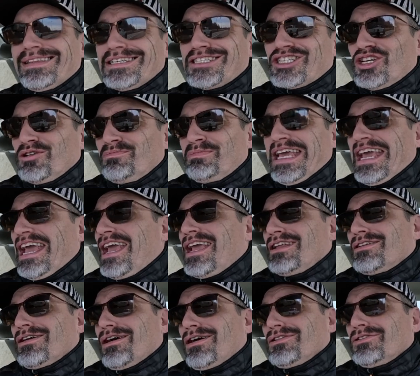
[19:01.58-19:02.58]
this could be
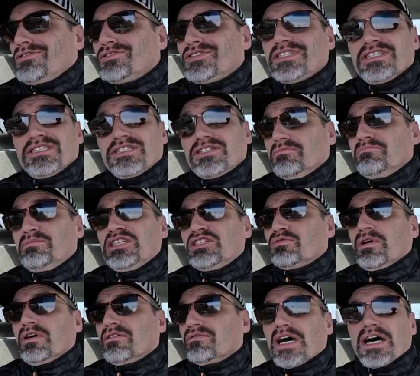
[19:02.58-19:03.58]
eight dollars this could be
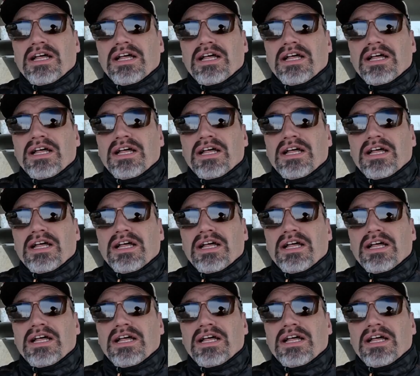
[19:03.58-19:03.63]
twelve